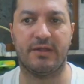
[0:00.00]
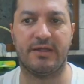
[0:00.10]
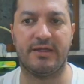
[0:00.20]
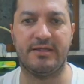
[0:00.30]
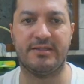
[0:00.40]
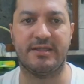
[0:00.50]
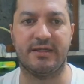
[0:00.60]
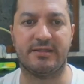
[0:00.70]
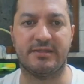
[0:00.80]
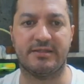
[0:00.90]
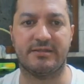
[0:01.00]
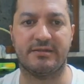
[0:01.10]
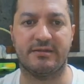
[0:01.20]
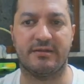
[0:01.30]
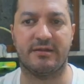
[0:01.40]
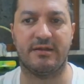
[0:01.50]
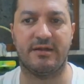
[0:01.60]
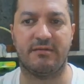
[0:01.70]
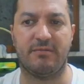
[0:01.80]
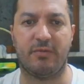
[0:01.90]
e6.
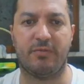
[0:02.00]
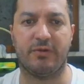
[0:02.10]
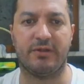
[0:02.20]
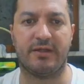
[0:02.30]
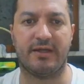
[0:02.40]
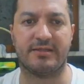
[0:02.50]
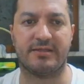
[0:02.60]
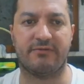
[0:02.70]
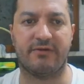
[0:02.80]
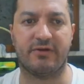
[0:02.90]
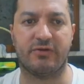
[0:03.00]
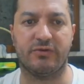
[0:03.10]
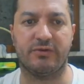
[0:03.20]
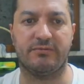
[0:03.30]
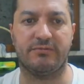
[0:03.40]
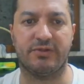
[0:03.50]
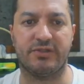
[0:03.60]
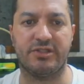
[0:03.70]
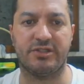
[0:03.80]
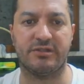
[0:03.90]
My opponent has a very good
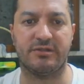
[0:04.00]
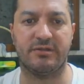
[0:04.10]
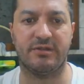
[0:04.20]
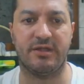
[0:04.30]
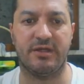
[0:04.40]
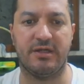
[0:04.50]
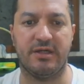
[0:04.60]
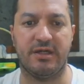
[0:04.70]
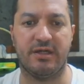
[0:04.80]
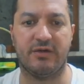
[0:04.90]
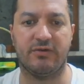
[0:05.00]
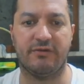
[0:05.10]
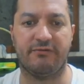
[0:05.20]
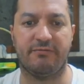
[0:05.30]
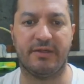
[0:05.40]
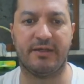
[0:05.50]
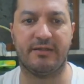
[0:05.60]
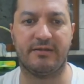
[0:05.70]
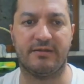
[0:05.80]
position. He could have played